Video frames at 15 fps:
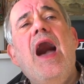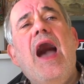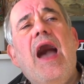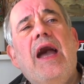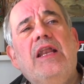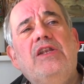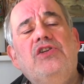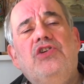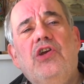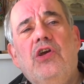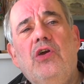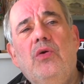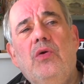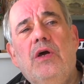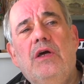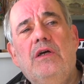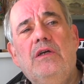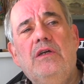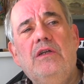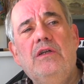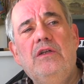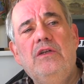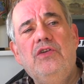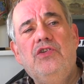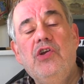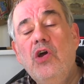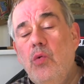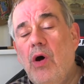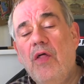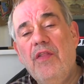and you
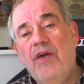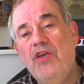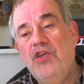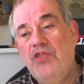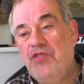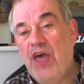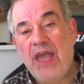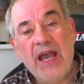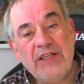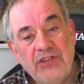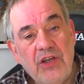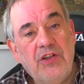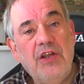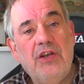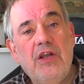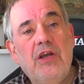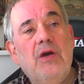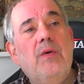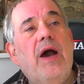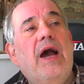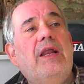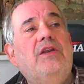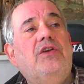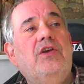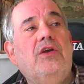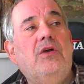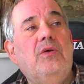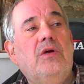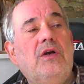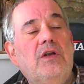do what they ask you to do and
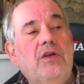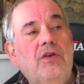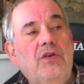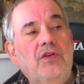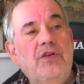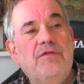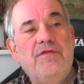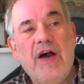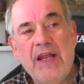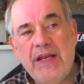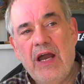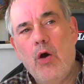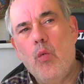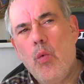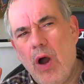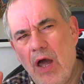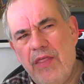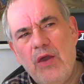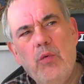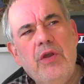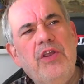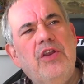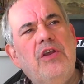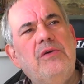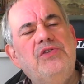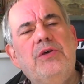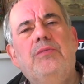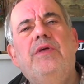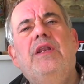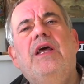you find out why they want you to do
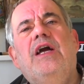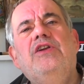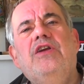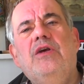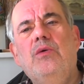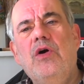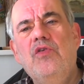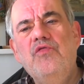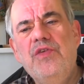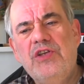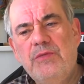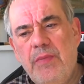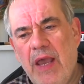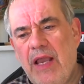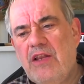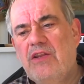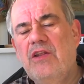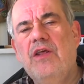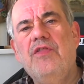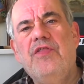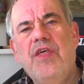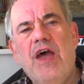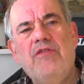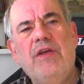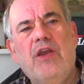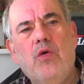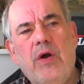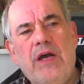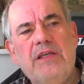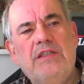something and you respect their
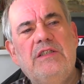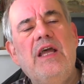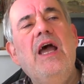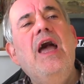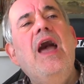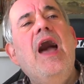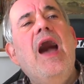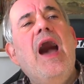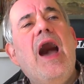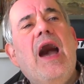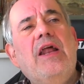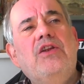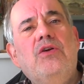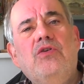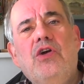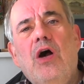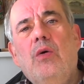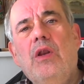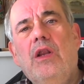request and you go